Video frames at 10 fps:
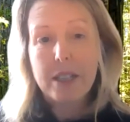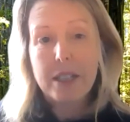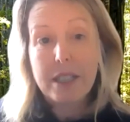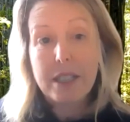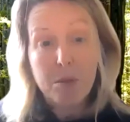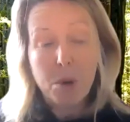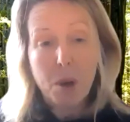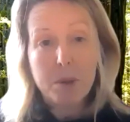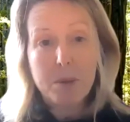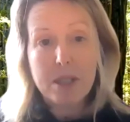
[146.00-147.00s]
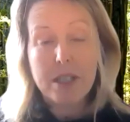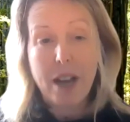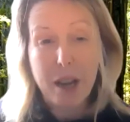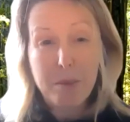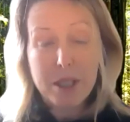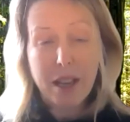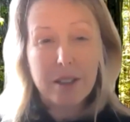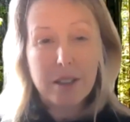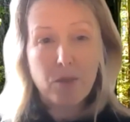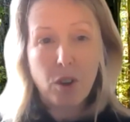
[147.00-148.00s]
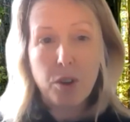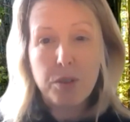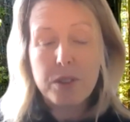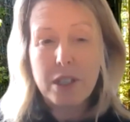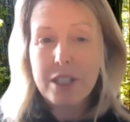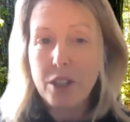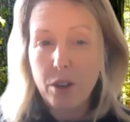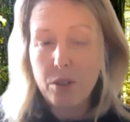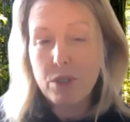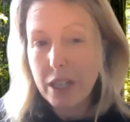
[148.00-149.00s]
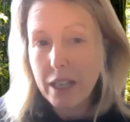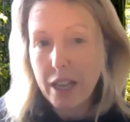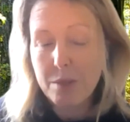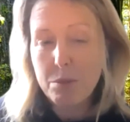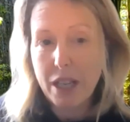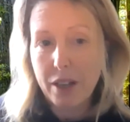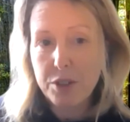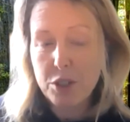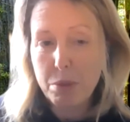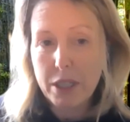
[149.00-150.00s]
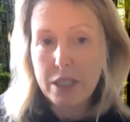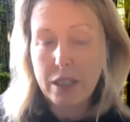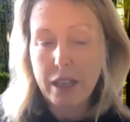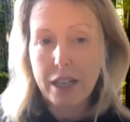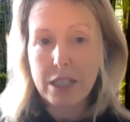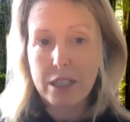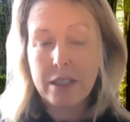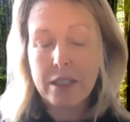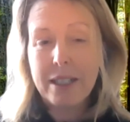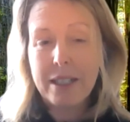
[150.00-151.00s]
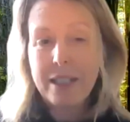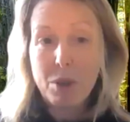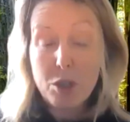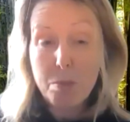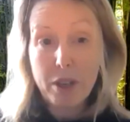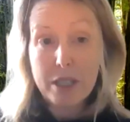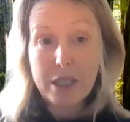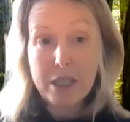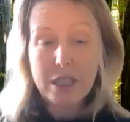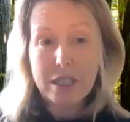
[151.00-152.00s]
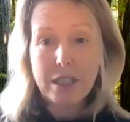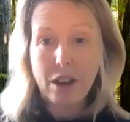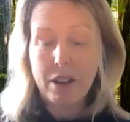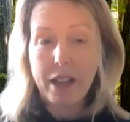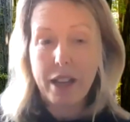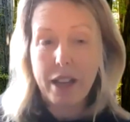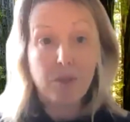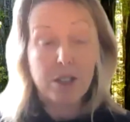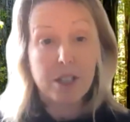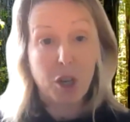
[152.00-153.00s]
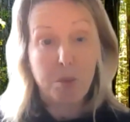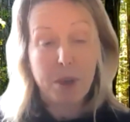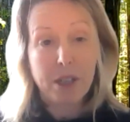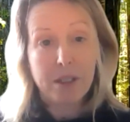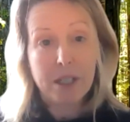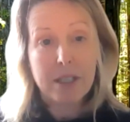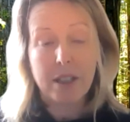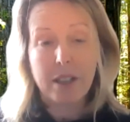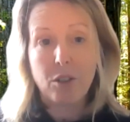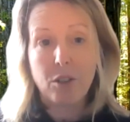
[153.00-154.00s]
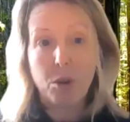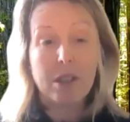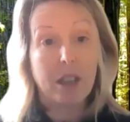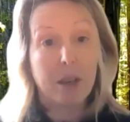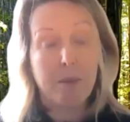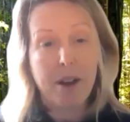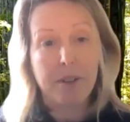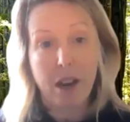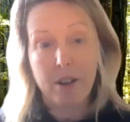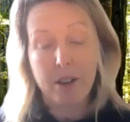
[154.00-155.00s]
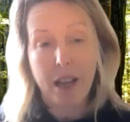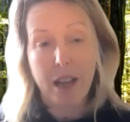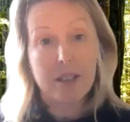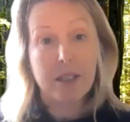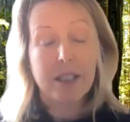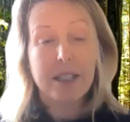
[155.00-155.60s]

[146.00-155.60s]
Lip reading: The second problem is the timescales involved don't really lend themselves to political action. Most politicians are elected for a certain period, and they're always thinking about their next